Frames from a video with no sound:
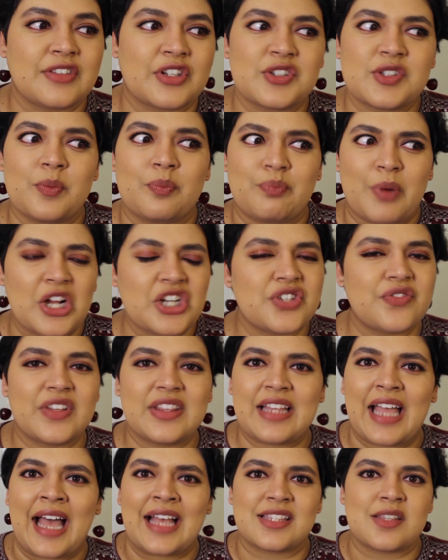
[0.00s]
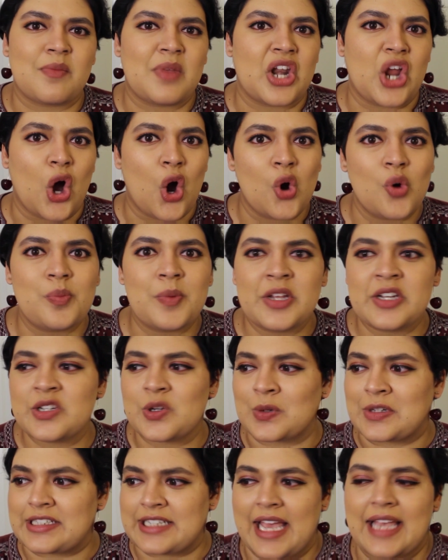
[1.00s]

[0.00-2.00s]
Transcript: there's a bunch of it that hasn't been opened or